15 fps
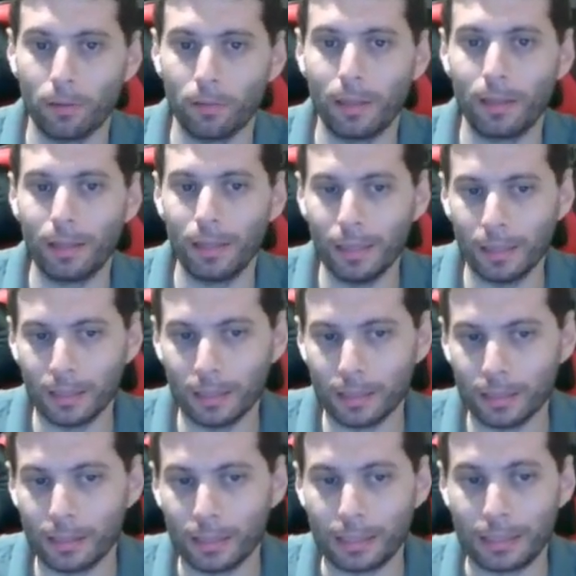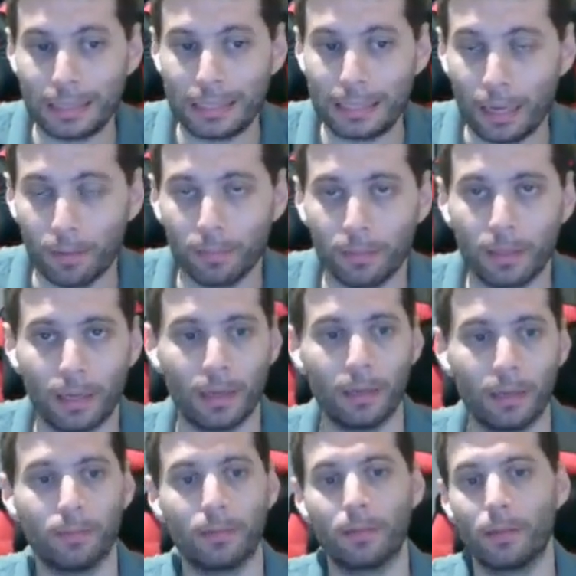Now, the thing is that
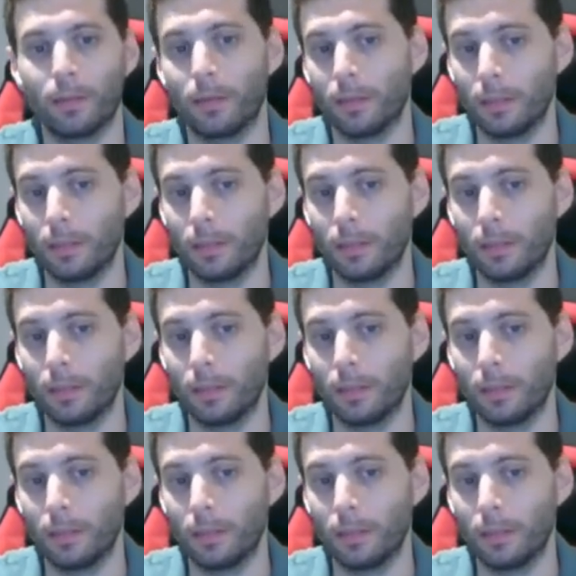sometimes